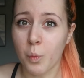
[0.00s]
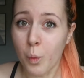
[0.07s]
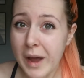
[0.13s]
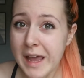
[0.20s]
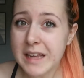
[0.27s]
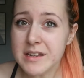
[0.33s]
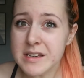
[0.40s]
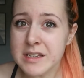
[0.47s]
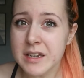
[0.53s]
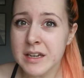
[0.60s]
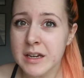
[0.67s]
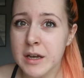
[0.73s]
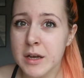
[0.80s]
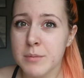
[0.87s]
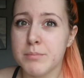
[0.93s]
weight,
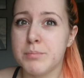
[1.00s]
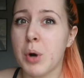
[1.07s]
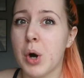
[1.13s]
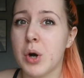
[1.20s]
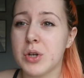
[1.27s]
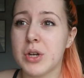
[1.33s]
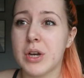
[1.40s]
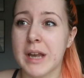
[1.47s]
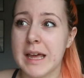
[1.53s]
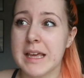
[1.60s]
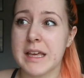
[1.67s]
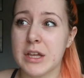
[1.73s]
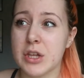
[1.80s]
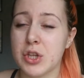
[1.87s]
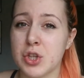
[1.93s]
but
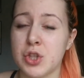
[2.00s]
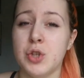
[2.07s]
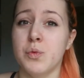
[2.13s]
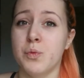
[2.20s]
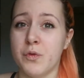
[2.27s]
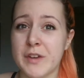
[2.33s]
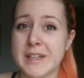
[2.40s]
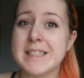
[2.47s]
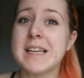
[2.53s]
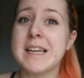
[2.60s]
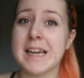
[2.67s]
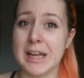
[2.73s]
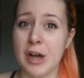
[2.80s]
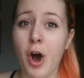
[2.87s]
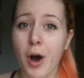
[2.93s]
like you
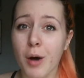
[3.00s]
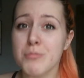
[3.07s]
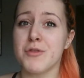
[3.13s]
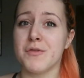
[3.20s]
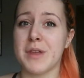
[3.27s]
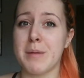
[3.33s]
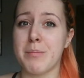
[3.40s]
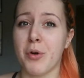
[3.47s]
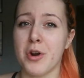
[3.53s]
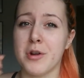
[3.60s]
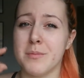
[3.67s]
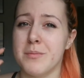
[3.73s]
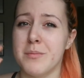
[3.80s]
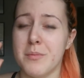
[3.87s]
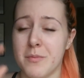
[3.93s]
physically can't move that
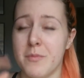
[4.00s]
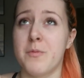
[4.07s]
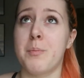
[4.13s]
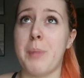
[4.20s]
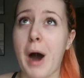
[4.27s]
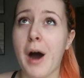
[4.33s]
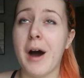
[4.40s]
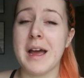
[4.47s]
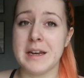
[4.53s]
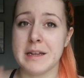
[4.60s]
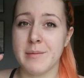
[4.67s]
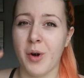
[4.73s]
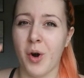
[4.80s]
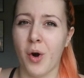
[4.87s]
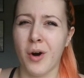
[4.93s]
bar
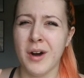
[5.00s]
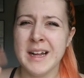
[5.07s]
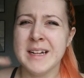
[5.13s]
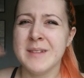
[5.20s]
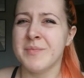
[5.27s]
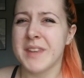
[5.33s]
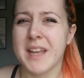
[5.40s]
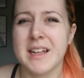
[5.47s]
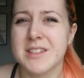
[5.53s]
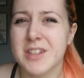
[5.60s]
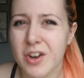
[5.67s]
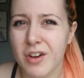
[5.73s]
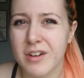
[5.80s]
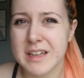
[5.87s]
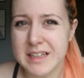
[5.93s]
anymore, it's a
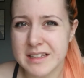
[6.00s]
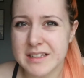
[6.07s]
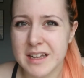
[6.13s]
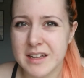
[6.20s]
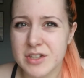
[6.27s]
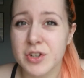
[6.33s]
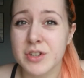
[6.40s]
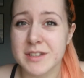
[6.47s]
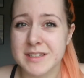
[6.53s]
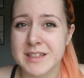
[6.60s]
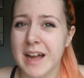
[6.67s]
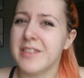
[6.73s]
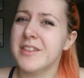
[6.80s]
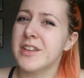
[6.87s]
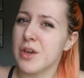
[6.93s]
lot easier to
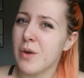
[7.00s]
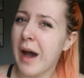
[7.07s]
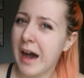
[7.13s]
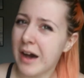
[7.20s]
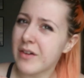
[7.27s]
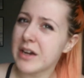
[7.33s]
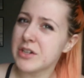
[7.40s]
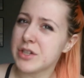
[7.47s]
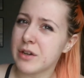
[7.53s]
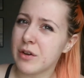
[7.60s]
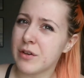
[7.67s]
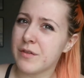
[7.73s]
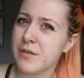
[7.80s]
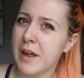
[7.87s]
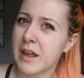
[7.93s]
understand that you have actually
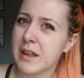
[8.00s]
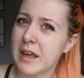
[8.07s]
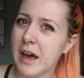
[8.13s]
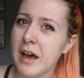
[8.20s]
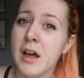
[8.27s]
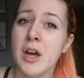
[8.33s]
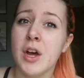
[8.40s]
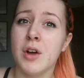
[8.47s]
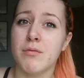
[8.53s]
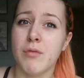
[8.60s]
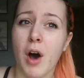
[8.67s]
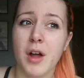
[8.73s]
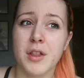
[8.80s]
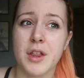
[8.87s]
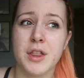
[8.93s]
gone to failure
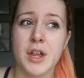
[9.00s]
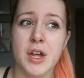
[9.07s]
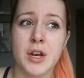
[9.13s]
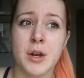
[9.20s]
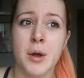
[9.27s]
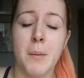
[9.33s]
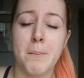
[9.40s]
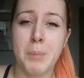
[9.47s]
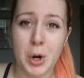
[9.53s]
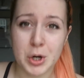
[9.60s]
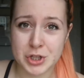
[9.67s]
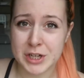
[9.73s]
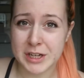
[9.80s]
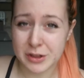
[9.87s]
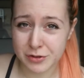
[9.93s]
rather than
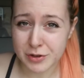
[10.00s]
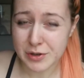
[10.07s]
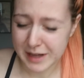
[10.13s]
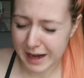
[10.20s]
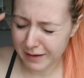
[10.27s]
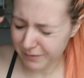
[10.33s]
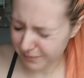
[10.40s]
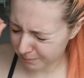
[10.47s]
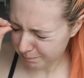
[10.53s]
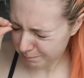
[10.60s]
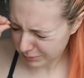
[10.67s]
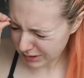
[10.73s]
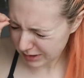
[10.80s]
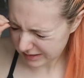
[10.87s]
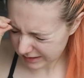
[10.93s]
pushing through that
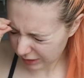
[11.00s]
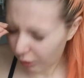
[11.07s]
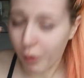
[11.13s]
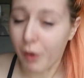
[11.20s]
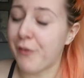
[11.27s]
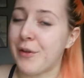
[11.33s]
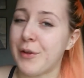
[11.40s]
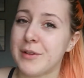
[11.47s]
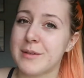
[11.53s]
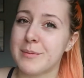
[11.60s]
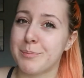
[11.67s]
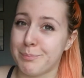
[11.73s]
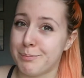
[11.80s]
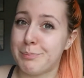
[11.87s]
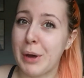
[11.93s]
bloody awful
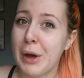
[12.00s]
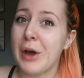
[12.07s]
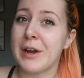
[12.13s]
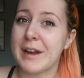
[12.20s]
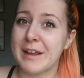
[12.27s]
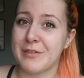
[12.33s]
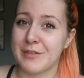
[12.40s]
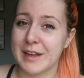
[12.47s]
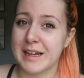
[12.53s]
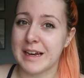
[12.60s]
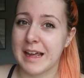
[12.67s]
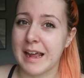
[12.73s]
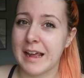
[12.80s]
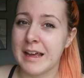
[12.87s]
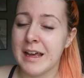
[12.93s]
burning
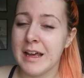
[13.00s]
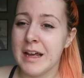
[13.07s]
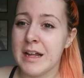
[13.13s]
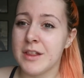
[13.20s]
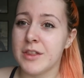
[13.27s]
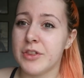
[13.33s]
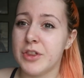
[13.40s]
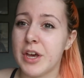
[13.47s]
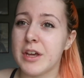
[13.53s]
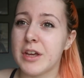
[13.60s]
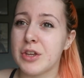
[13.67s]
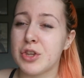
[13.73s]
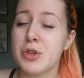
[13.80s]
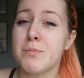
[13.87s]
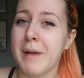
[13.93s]
feeling
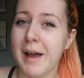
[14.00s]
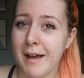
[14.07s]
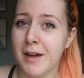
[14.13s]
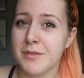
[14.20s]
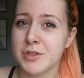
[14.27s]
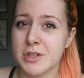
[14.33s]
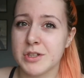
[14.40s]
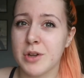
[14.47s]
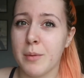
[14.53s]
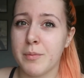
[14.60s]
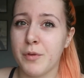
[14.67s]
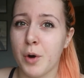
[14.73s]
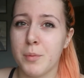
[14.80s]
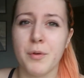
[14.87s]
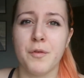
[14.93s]
that you might have to stop
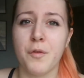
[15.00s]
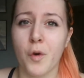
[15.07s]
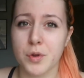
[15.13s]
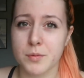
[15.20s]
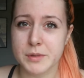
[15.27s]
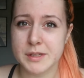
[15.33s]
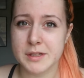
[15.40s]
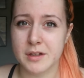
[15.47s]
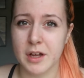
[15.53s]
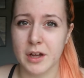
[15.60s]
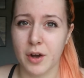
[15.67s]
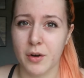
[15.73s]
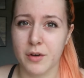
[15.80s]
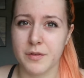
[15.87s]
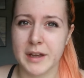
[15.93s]
for before the muscle can
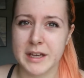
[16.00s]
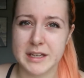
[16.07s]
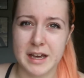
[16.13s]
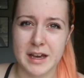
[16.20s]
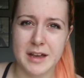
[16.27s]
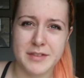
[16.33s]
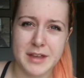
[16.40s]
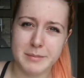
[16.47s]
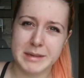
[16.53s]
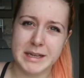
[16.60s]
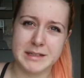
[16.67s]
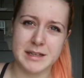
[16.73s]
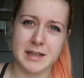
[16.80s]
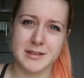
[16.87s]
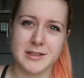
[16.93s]
go to failure, if that
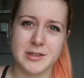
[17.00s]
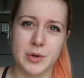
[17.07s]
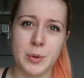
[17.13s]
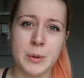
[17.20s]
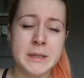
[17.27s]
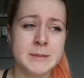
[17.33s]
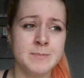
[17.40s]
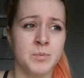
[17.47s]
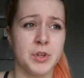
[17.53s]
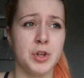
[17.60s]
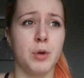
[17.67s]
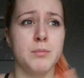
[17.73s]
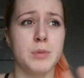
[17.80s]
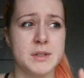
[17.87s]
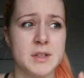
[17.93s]
makes sense. So
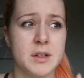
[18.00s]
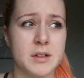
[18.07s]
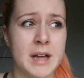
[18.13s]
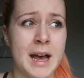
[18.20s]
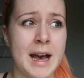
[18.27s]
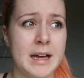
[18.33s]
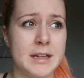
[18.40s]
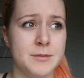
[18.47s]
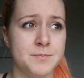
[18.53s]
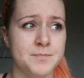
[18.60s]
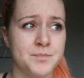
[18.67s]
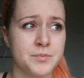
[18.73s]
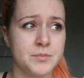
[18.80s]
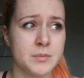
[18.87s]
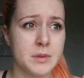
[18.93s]
your muscle can
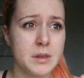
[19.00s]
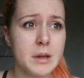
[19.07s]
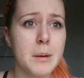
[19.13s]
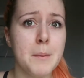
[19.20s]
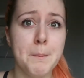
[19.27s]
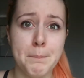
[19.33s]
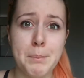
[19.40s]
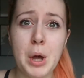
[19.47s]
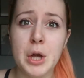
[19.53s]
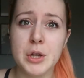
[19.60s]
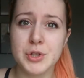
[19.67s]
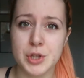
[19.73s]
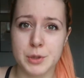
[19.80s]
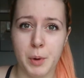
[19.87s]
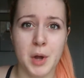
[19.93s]

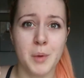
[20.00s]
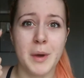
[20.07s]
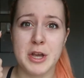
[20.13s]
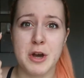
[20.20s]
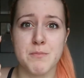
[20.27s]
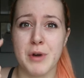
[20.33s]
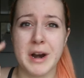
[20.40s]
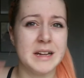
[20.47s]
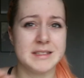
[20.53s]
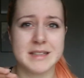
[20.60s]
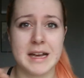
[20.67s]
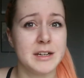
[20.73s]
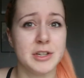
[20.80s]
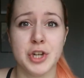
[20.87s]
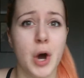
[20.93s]
burn to the point where your brain's
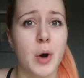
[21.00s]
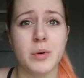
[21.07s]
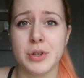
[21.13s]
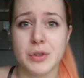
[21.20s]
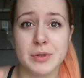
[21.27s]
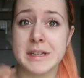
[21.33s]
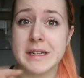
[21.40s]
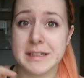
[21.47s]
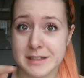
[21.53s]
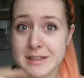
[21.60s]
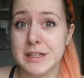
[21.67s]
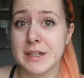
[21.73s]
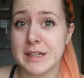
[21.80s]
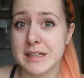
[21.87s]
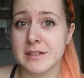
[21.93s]
like, no, you
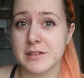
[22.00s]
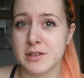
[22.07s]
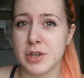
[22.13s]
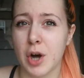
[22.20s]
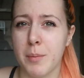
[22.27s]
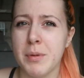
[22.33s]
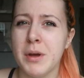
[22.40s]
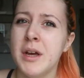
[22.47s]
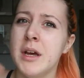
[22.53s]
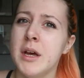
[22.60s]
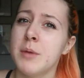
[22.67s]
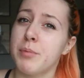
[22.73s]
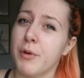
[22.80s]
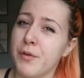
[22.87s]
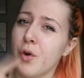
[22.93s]
need to stop
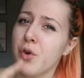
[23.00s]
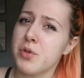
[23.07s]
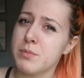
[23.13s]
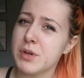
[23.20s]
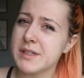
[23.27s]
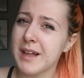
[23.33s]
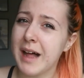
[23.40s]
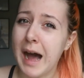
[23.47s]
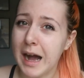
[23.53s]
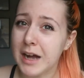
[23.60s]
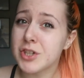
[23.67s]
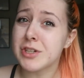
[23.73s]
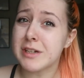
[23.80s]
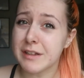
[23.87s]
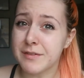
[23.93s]
before the muscle
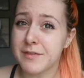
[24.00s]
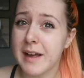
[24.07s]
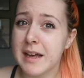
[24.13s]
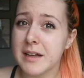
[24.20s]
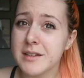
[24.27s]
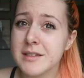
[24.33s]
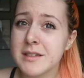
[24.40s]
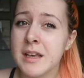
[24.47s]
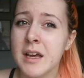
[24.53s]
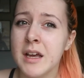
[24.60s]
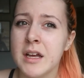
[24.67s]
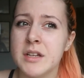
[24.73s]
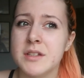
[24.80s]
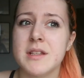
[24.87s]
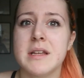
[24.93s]
actually fails.
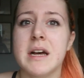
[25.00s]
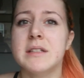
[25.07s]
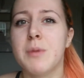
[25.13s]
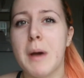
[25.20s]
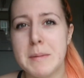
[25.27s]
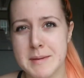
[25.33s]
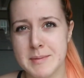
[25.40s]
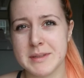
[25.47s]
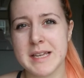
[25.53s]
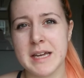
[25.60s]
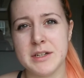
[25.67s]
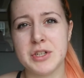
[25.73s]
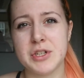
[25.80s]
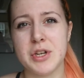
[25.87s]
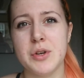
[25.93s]
So that's why people
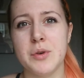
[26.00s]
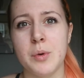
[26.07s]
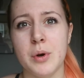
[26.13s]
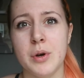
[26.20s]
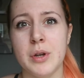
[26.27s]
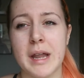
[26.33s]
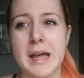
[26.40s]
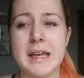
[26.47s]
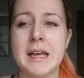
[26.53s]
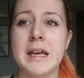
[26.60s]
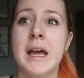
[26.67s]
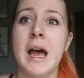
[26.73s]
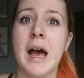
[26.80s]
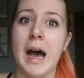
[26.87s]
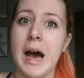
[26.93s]
tend to do
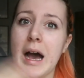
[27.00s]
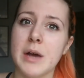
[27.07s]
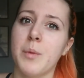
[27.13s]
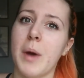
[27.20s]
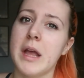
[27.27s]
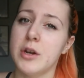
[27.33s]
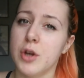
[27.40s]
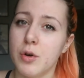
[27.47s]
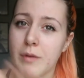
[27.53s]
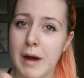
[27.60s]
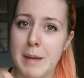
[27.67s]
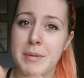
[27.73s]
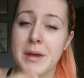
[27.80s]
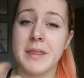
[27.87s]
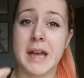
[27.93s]
like high weight, low
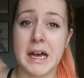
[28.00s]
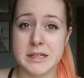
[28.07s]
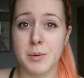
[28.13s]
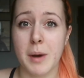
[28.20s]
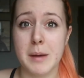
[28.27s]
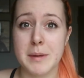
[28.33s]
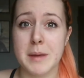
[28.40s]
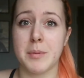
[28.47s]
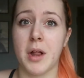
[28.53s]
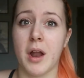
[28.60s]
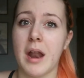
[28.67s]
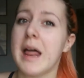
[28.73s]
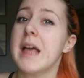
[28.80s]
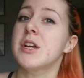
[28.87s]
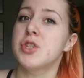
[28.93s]
rep, and that's why people
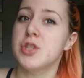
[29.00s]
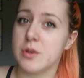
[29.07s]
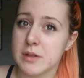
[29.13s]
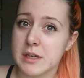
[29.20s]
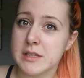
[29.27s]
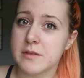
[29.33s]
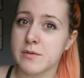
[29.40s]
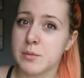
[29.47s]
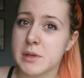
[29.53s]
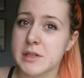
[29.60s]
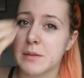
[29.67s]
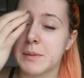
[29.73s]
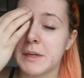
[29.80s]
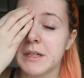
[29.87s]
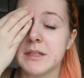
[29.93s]
are like, do this
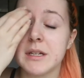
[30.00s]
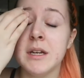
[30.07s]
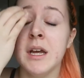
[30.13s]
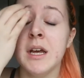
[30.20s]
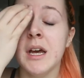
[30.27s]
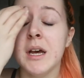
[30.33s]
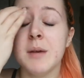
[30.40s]
muscle building.